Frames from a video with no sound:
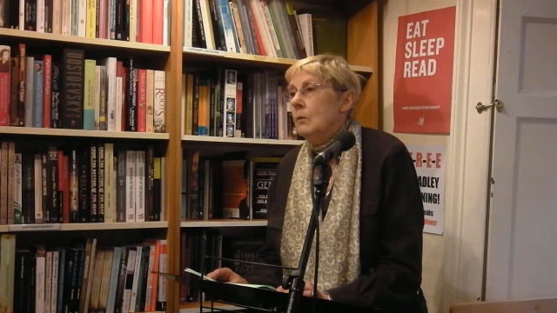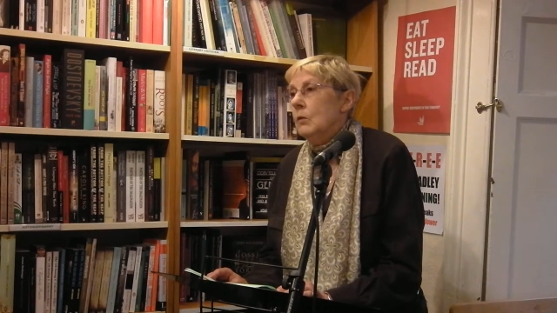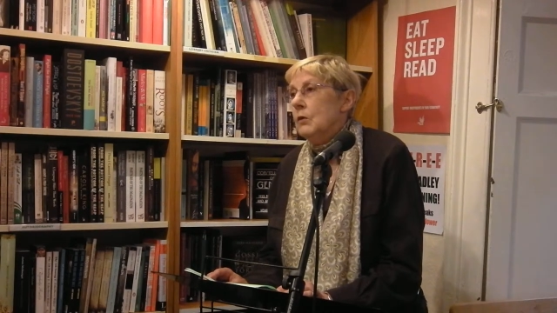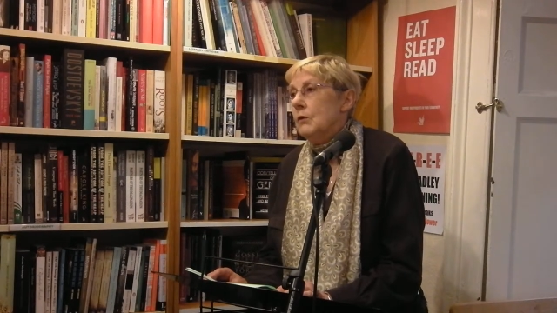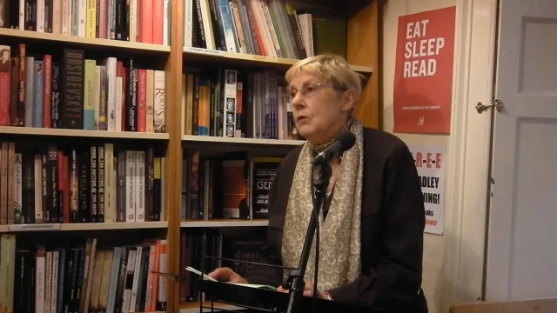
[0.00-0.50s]

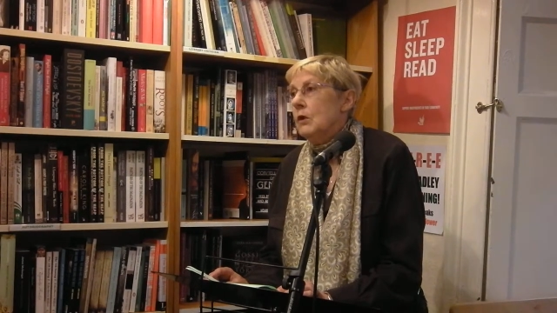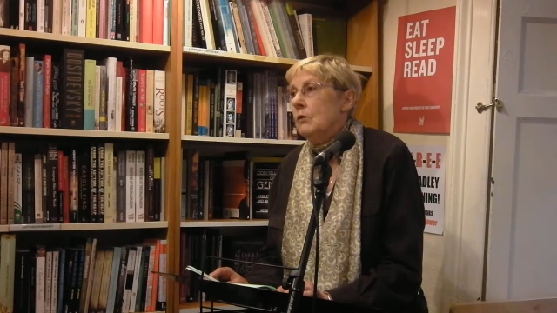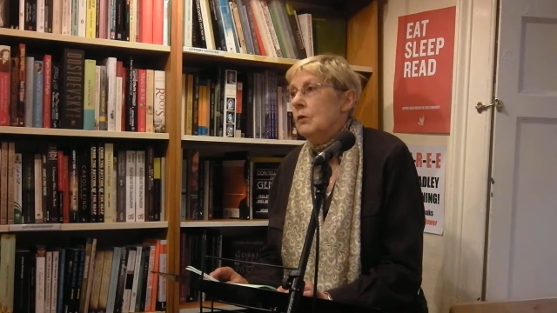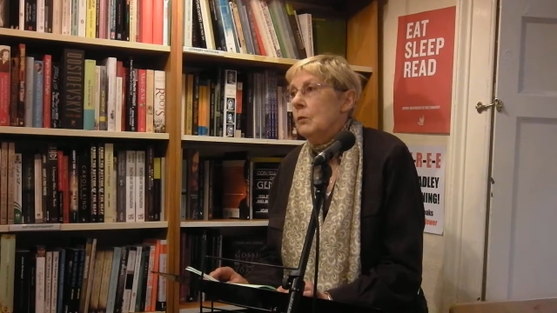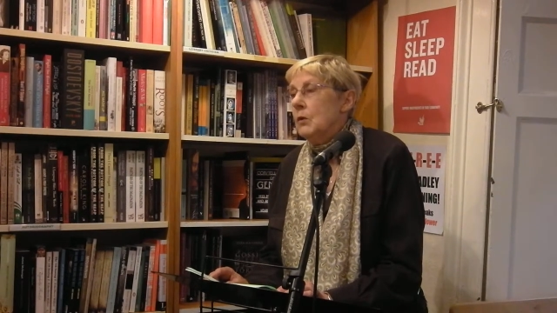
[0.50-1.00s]
was freed
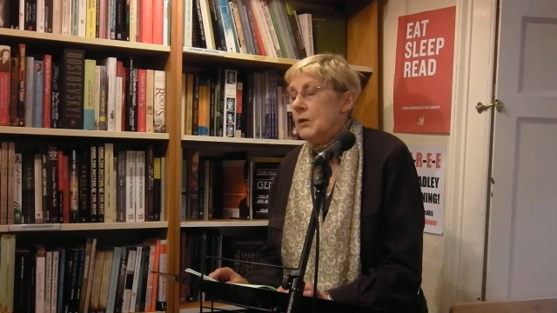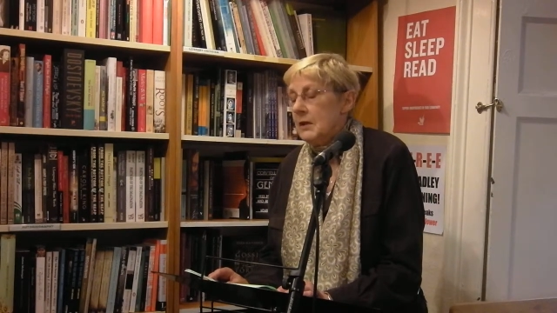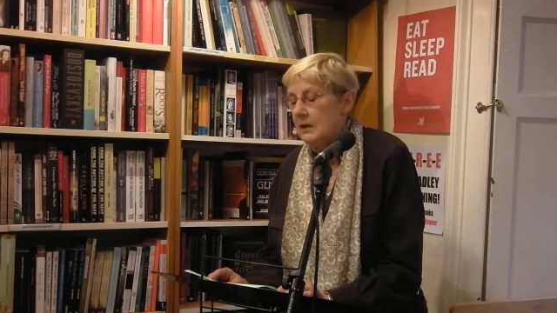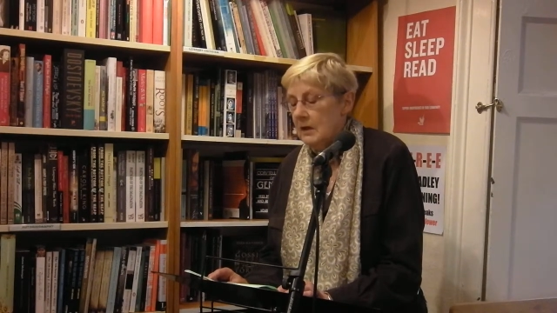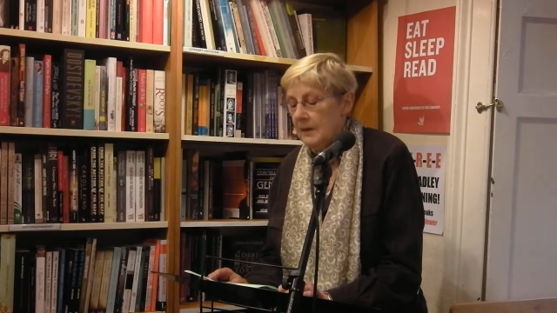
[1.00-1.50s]
from
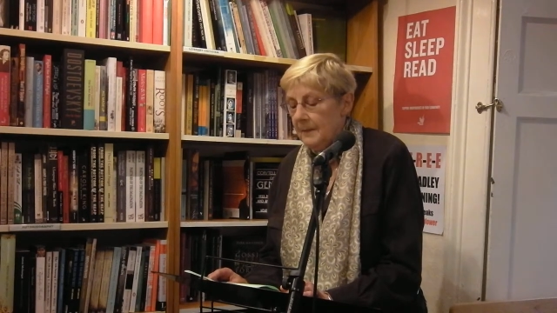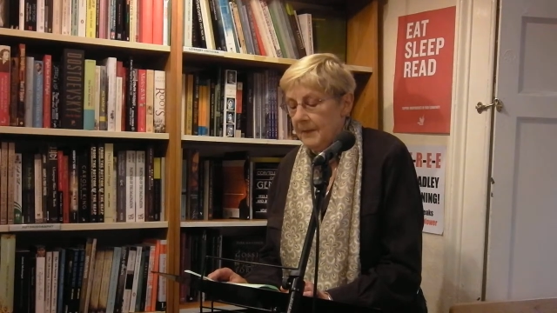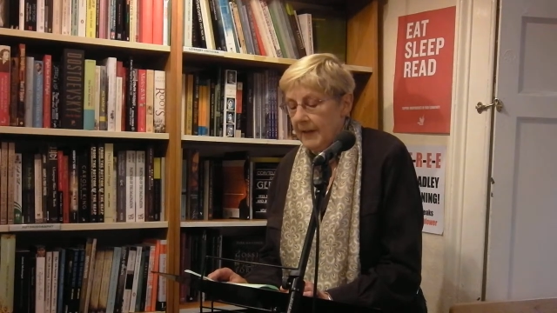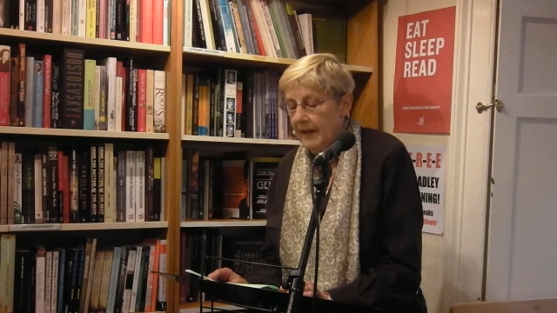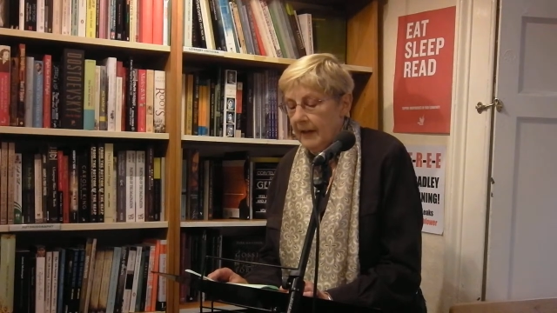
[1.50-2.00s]
prison.
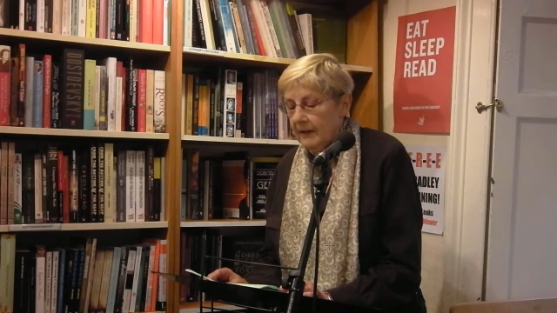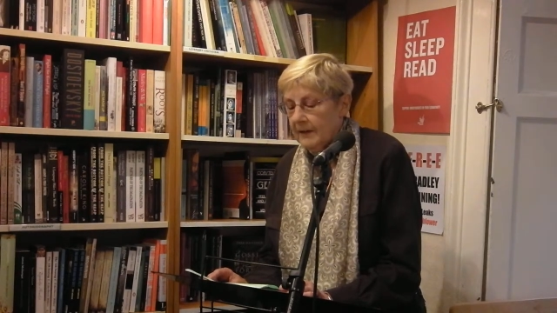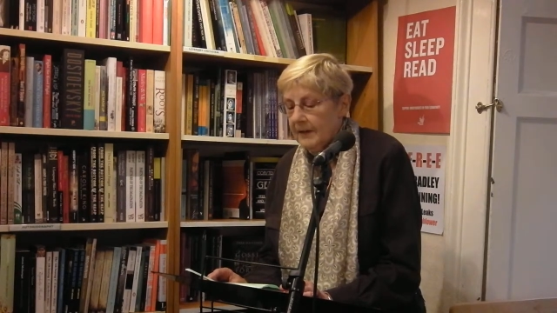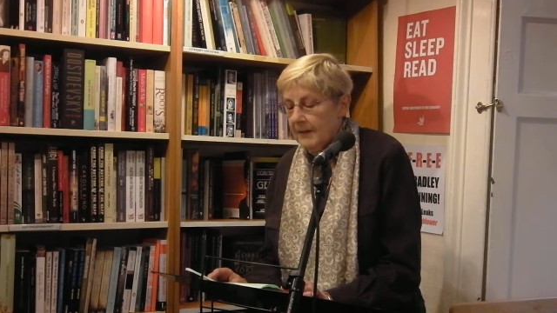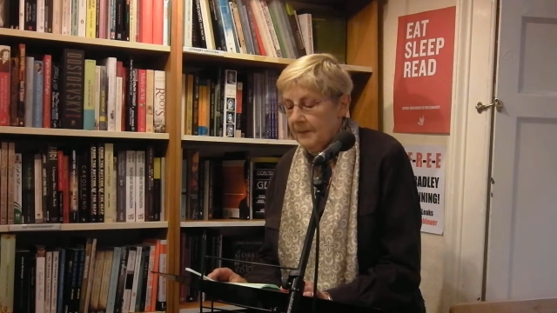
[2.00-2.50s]

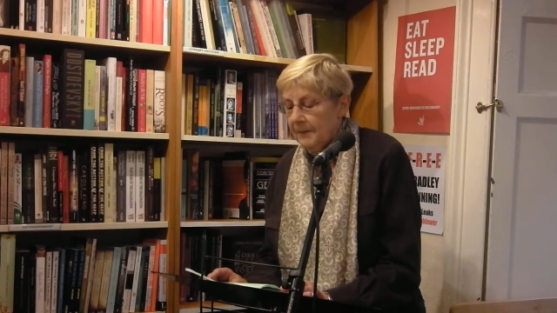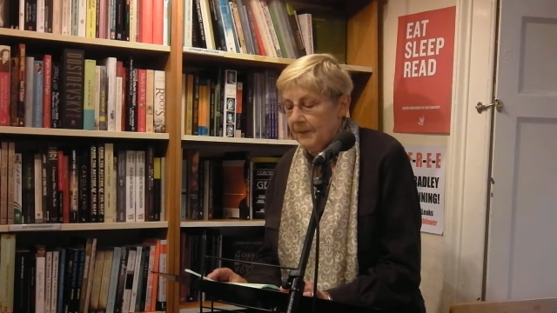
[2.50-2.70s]
And um,